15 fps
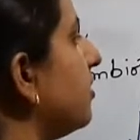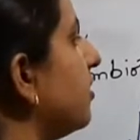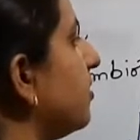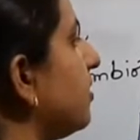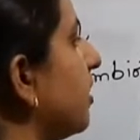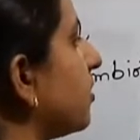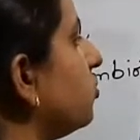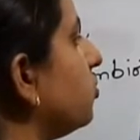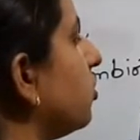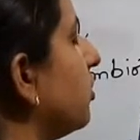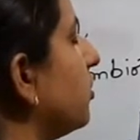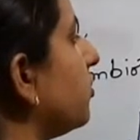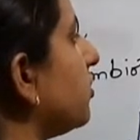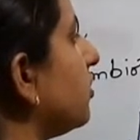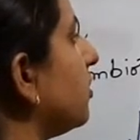structure
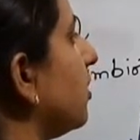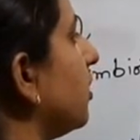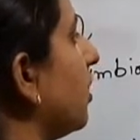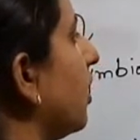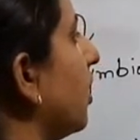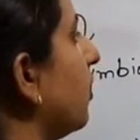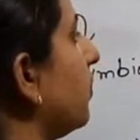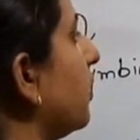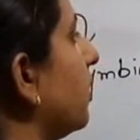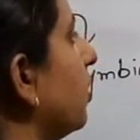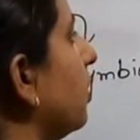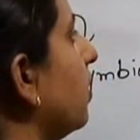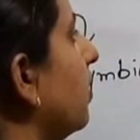is having